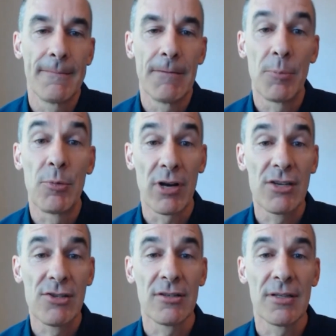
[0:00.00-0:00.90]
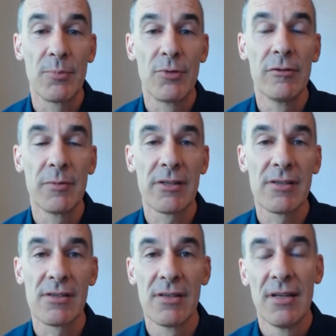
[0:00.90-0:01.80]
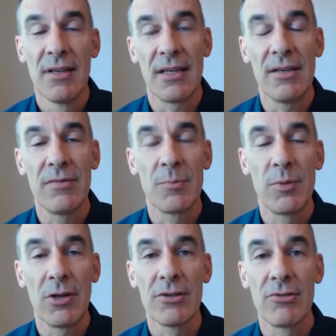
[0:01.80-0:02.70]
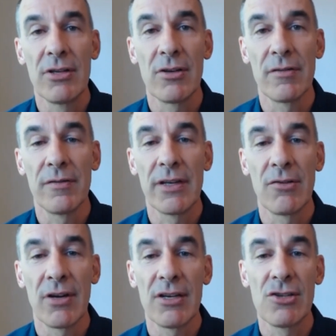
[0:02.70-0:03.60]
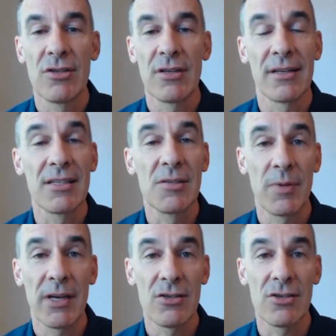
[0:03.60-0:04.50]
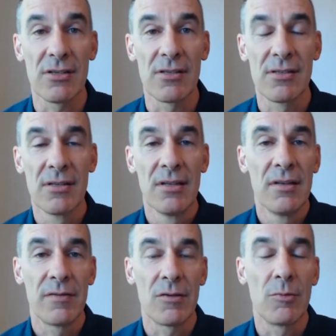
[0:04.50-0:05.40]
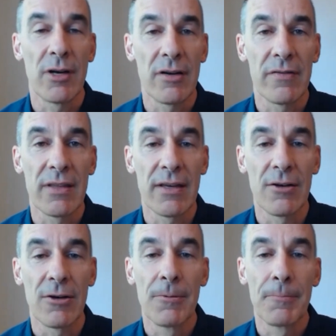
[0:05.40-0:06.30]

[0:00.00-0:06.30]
operational improvements, even plant reconfiguration and expansions from wherever they are.